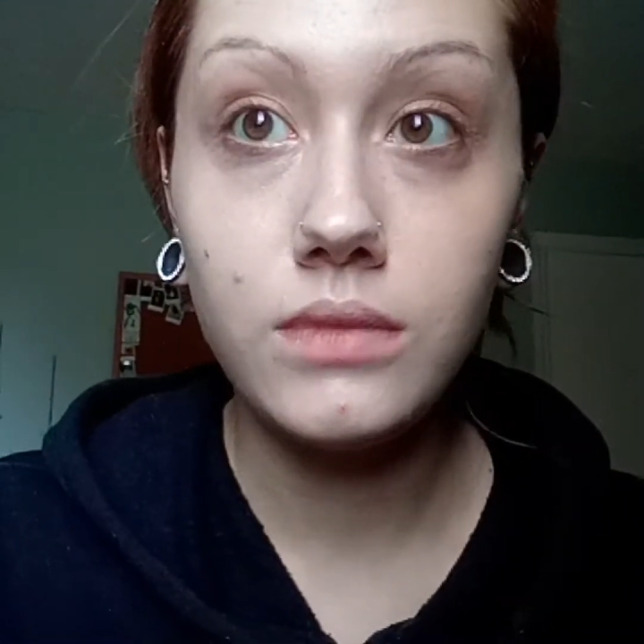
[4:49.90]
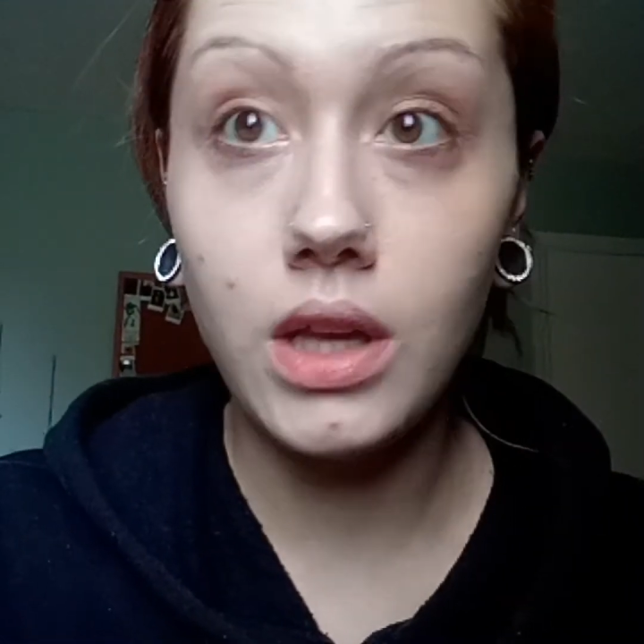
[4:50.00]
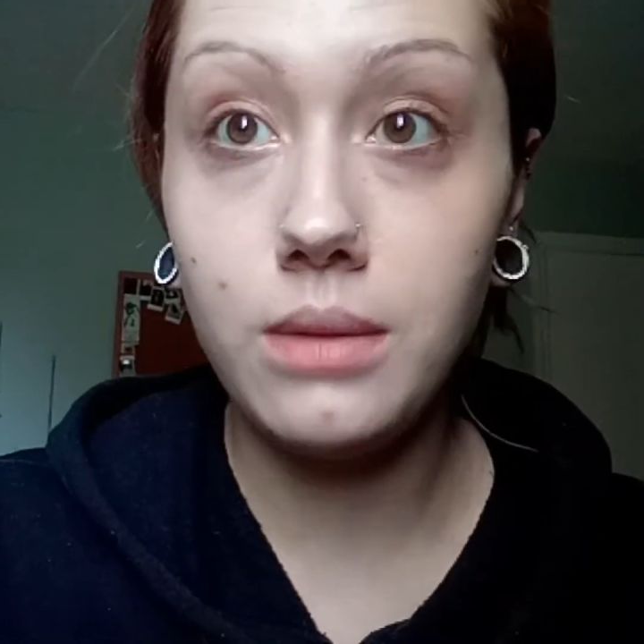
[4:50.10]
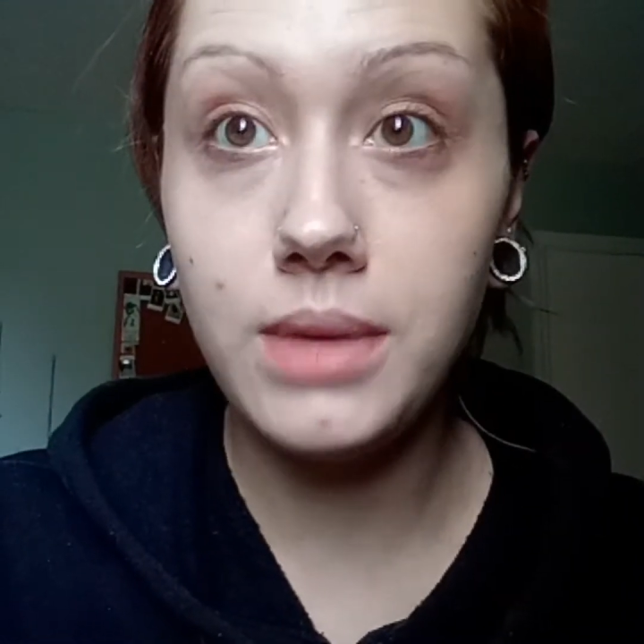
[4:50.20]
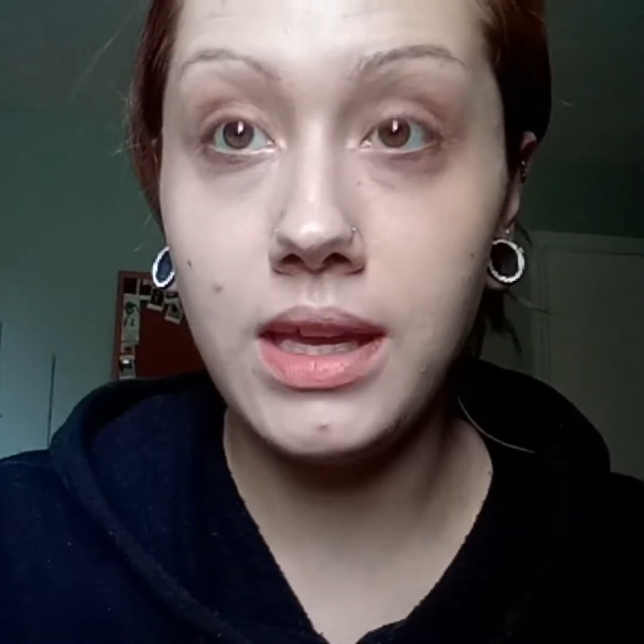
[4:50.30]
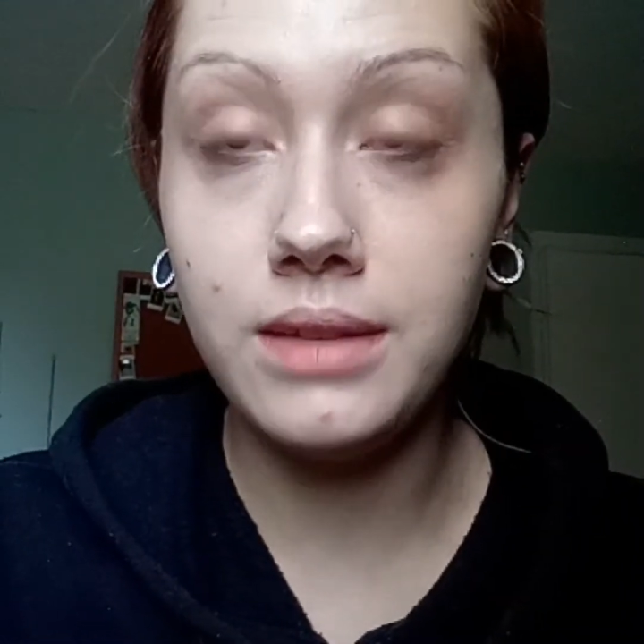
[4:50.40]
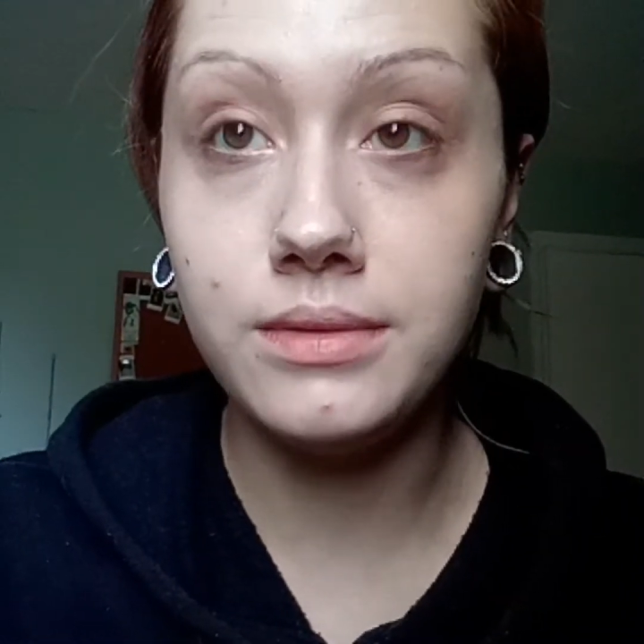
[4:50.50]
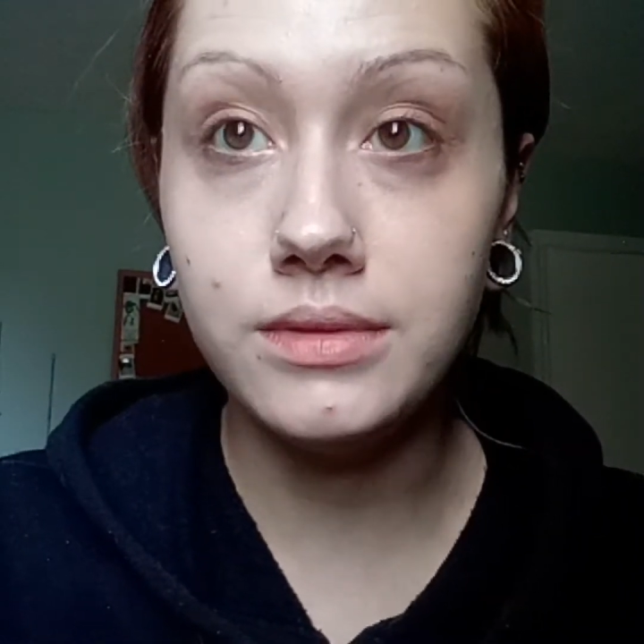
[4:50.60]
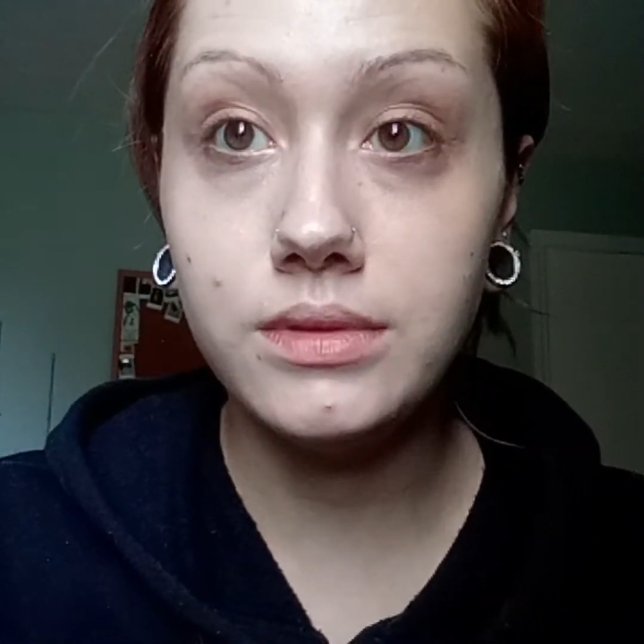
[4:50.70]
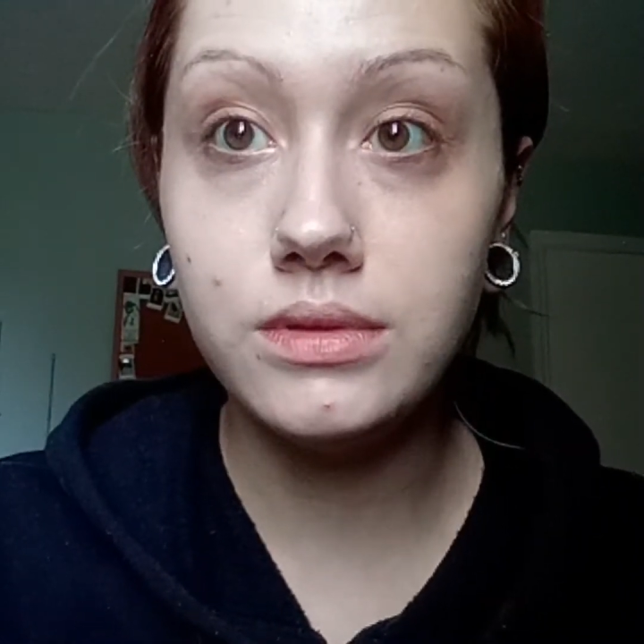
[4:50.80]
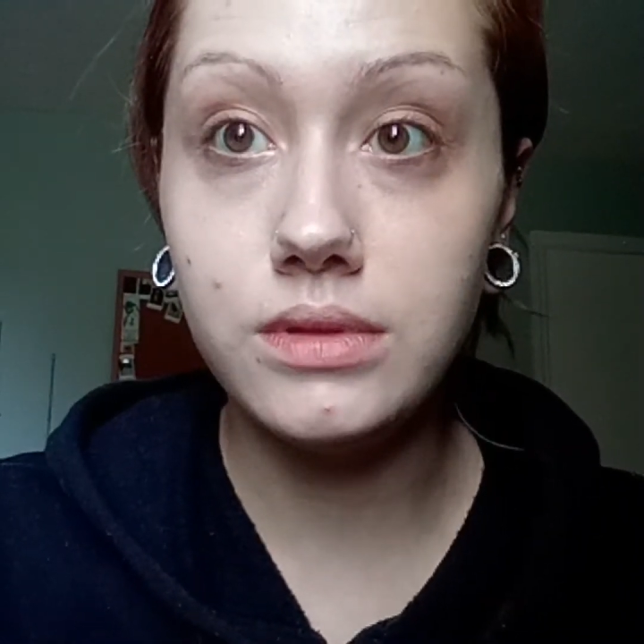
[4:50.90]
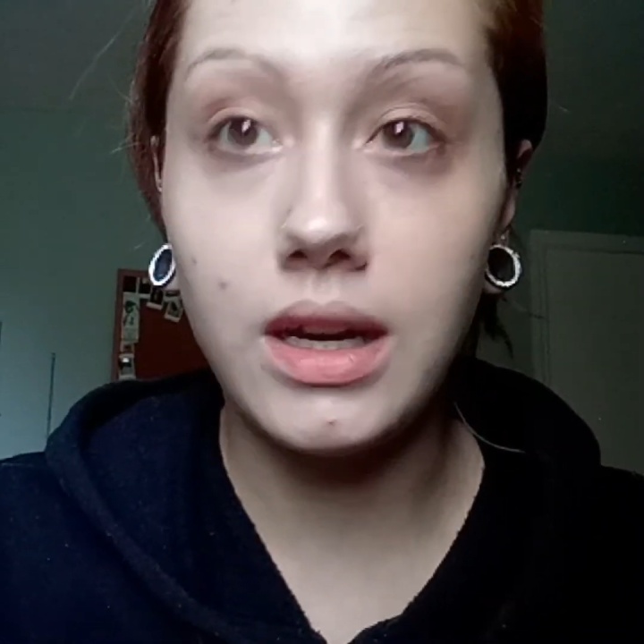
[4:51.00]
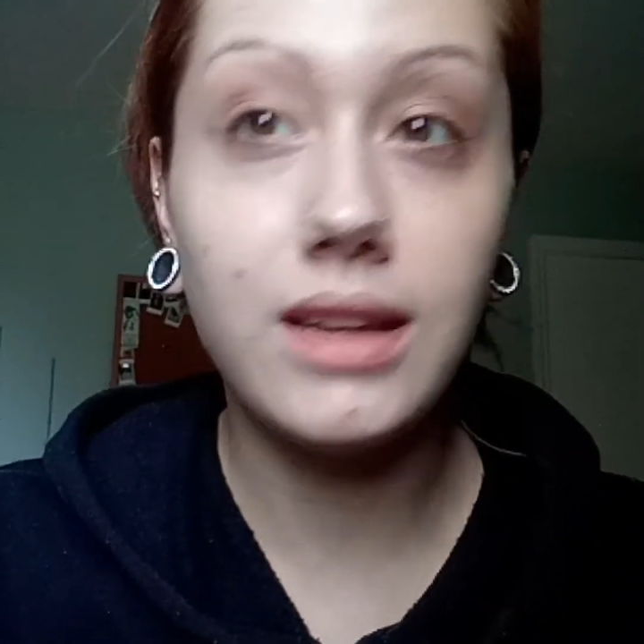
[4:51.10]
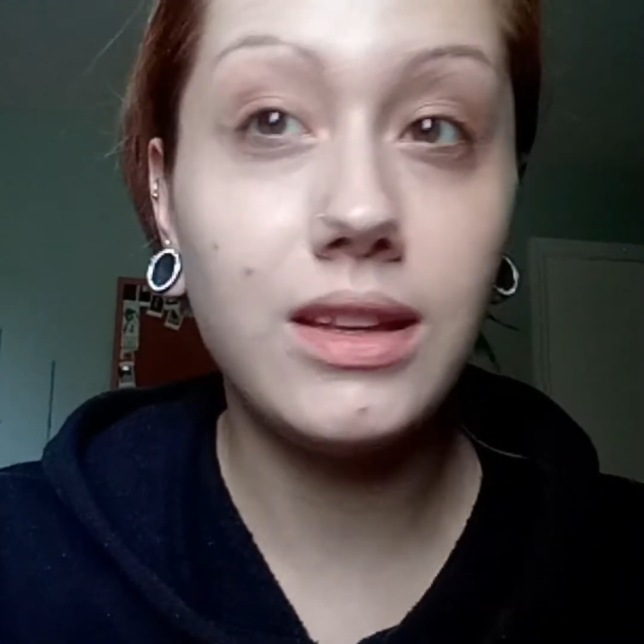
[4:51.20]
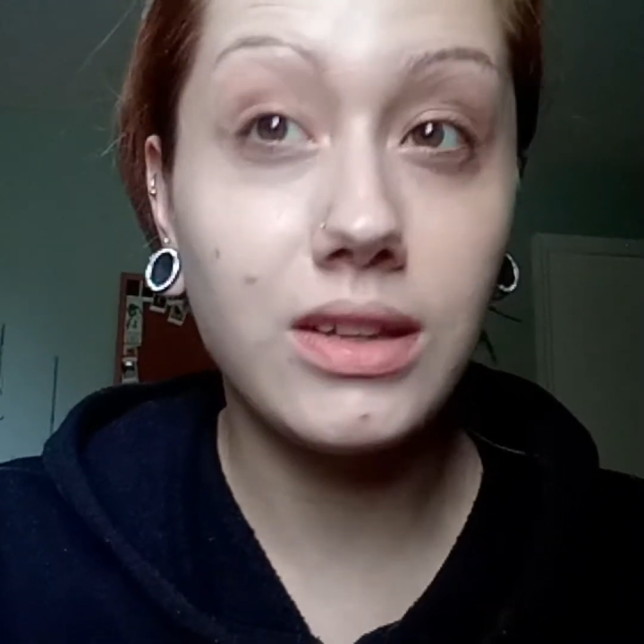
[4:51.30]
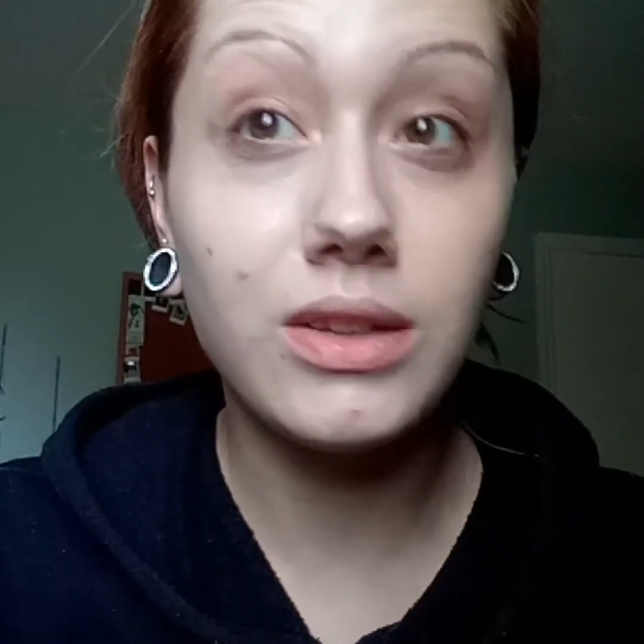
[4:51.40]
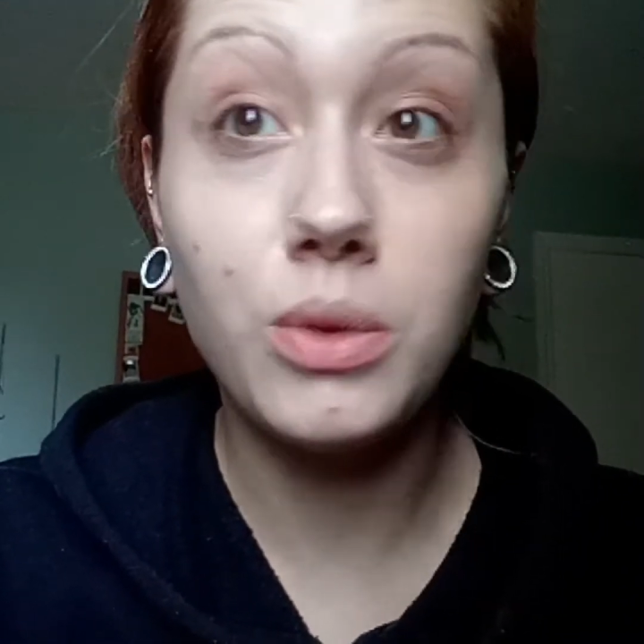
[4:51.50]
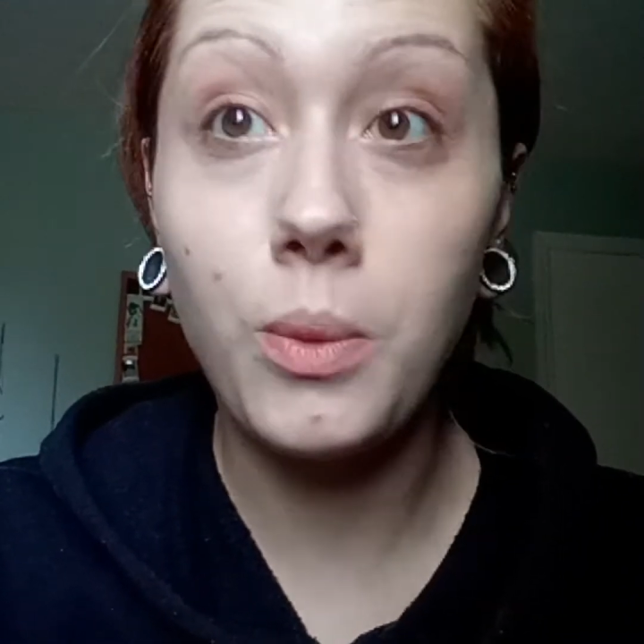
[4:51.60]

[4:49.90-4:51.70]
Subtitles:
I mean, I look a little